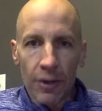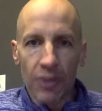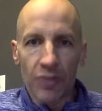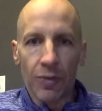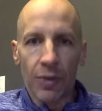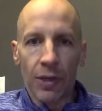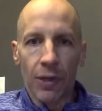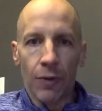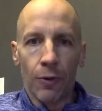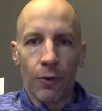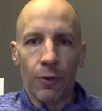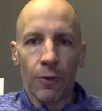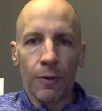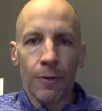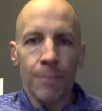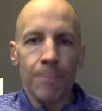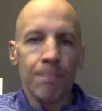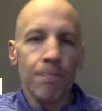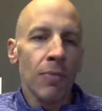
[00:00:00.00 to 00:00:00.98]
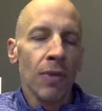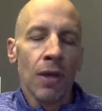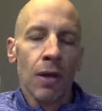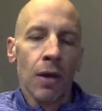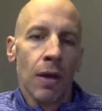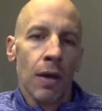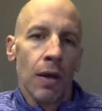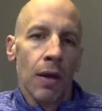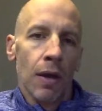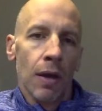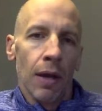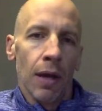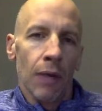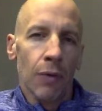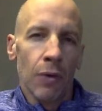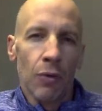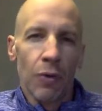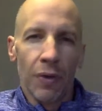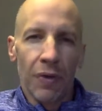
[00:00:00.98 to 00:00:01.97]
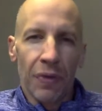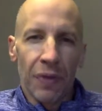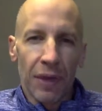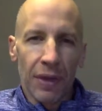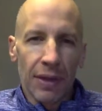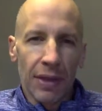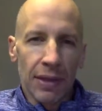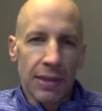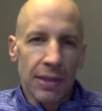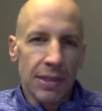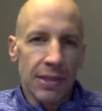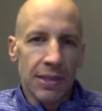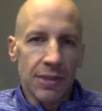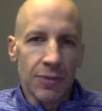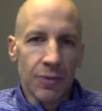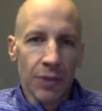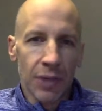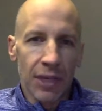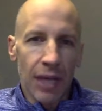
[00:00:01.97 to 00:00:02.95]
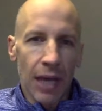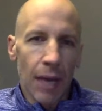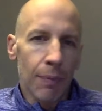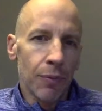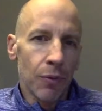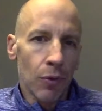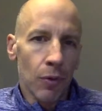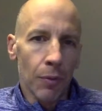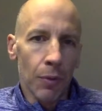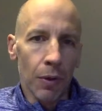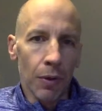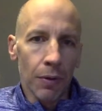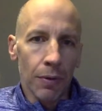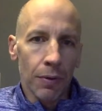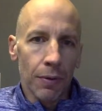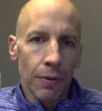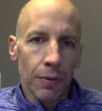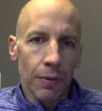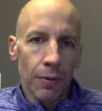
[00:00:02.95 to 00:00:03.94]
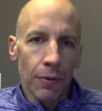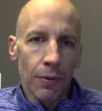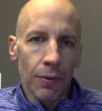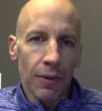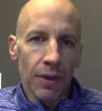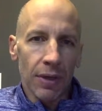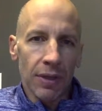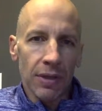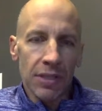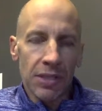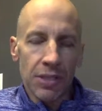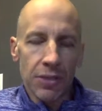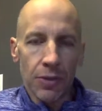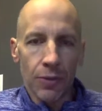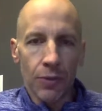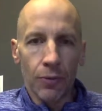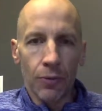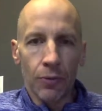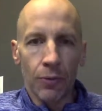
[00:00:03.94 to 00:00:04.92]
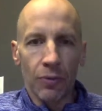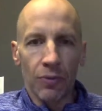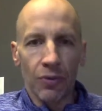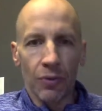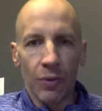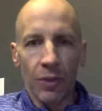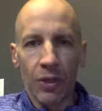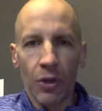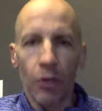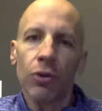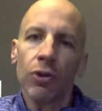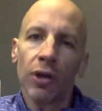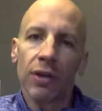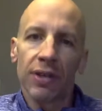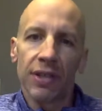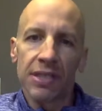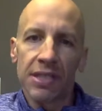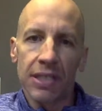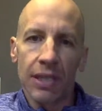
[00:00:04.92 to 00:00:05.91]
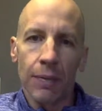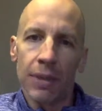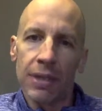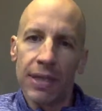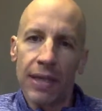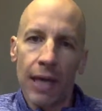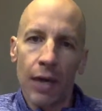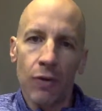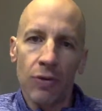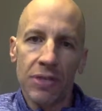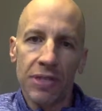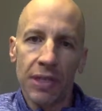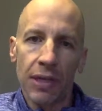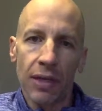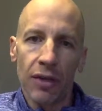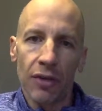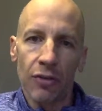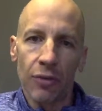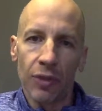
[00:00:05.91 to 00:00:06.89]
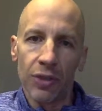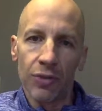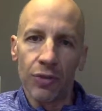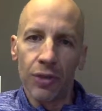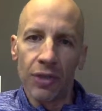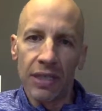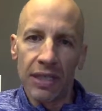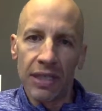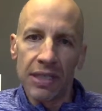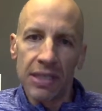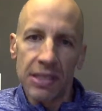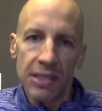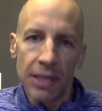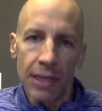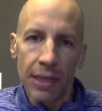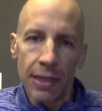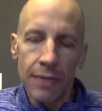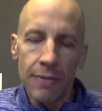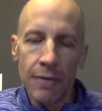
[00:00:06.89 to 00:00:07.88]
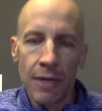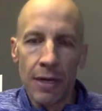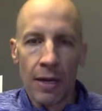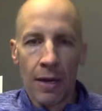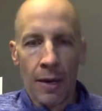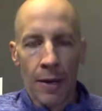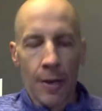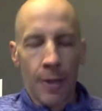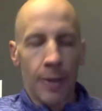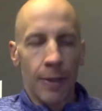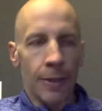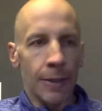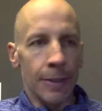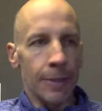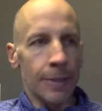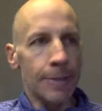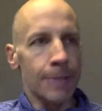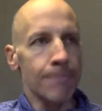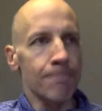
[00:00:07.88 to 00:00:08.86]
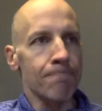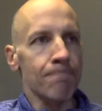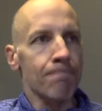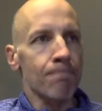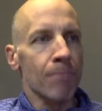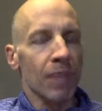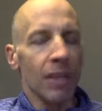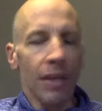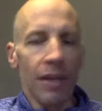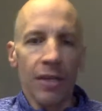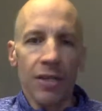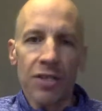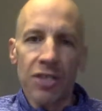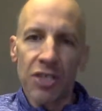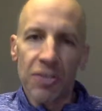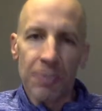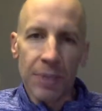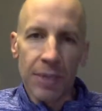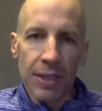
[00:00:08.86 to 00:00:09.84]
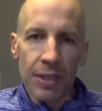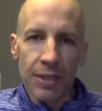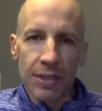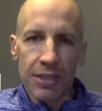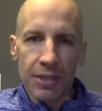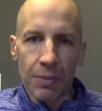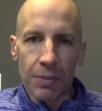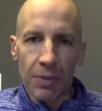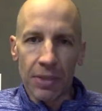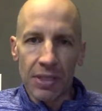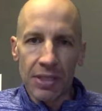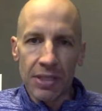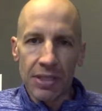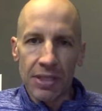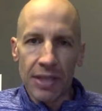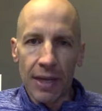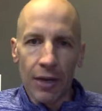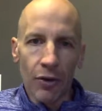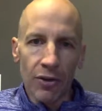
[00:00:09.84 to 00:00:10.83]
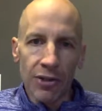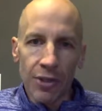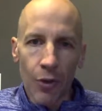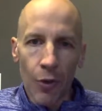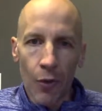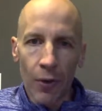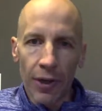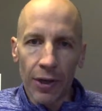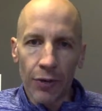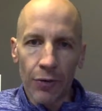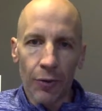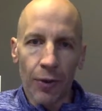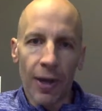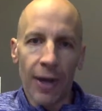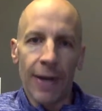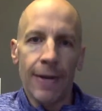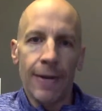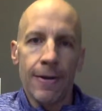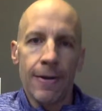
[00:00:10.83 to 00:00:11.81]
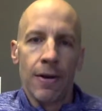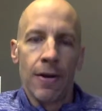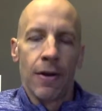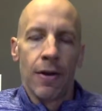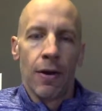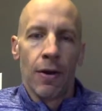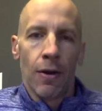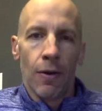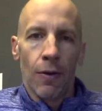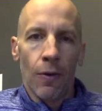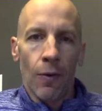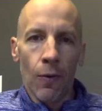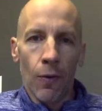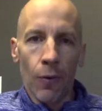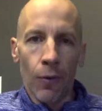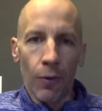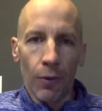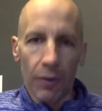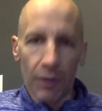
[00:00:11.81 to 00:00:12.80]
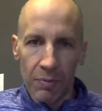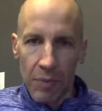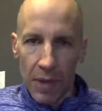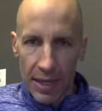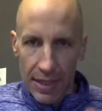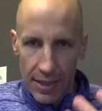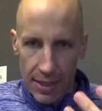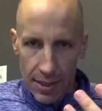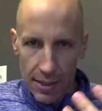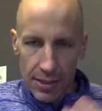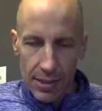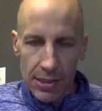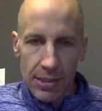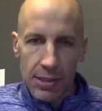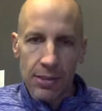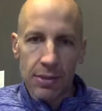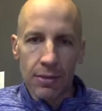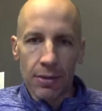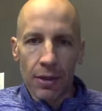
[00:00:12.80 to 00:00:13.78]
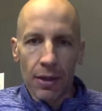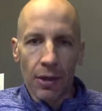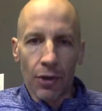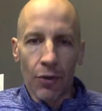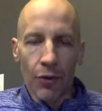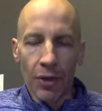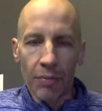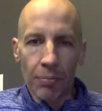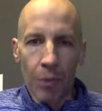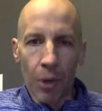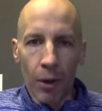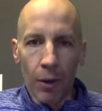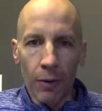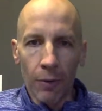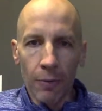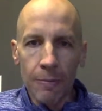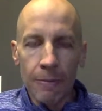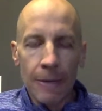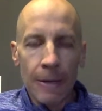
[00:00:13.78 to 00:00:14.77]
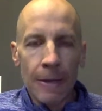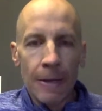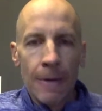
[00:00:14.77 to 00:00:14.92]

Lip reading: as we get older. And we wouldn't think that this is really abnormal, okay? So we don't look the same on the outside as we do on the inside. And just because somebody's hair is going gray, or in my case, going bald,